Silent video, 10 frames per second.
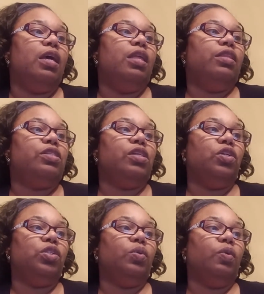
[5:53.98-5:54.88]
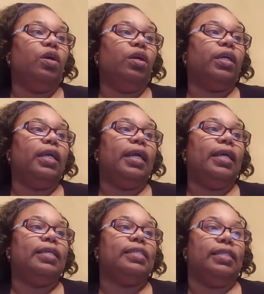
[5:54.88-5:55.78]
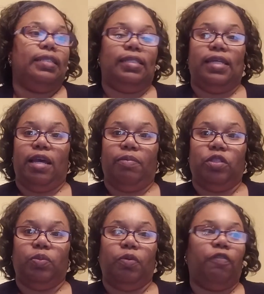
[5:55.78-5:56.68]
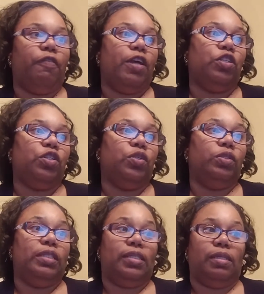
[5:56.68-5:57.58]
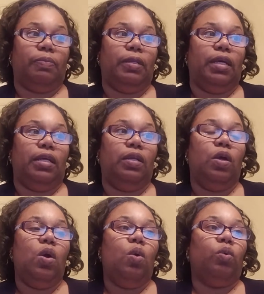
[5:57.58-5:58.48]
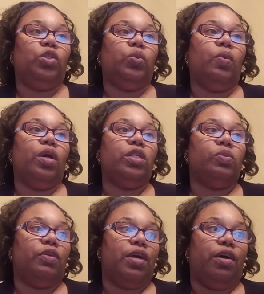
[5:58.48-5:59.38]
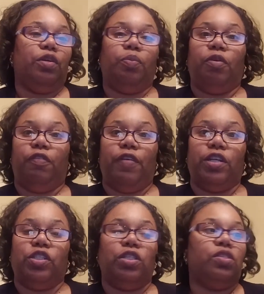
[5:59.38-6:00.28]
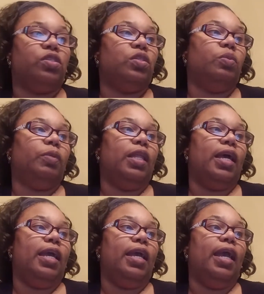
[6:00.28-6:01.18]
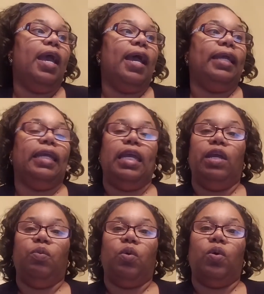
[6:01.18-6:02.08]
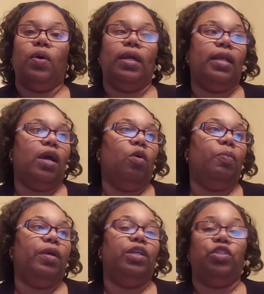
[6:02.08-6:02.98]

The social work is an established professional discipline which works with other professions to play a key role in helping